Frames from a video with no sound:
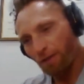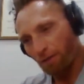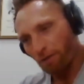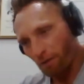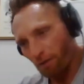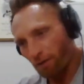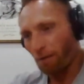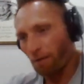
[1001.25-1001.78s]
You
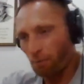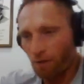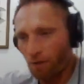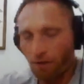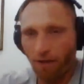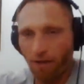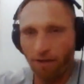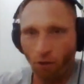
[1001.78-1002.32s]
click, I put
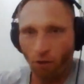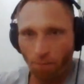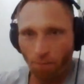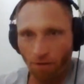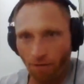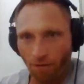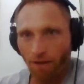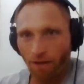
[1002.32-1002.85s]
it here, I
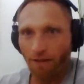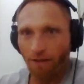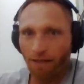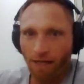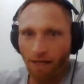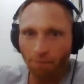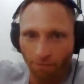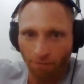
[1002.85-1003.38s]
open the filing
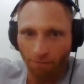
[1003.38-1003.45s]
cabinet,